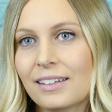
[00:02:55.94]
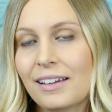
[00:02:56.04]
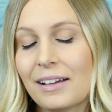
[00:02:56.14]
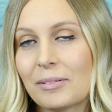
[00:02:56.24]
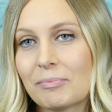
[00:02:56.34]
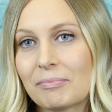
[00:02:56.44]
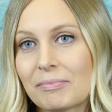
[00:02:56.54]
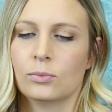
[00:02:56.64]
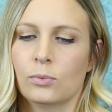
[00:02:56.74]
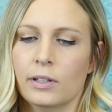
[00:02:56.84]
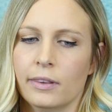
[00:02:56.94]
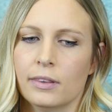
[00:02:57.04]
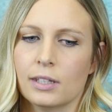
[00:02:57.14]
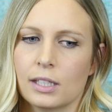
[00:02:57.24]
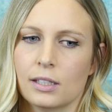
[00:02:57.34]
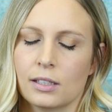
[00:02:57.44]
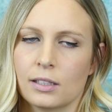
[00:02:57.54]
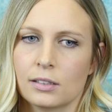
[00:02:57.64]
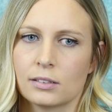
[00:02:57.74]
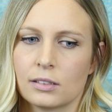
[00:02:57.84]
yeah. One
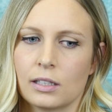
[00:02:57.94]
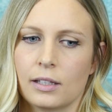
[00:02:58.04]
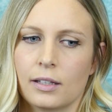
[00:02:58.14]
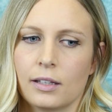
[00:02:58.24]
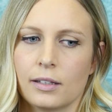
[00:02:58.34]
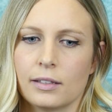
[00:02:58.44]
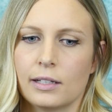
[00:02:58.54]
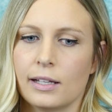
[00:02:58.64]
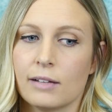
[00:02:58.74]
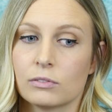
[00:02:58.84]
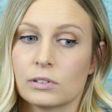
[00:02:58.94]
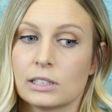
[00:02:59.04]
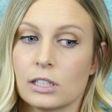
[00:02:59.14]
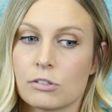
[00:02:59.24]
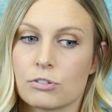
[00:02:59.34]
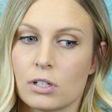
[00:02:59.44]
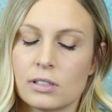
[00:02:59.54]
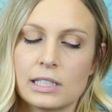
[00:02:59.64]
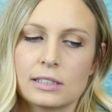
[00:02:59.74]
thing that I haven't really touched on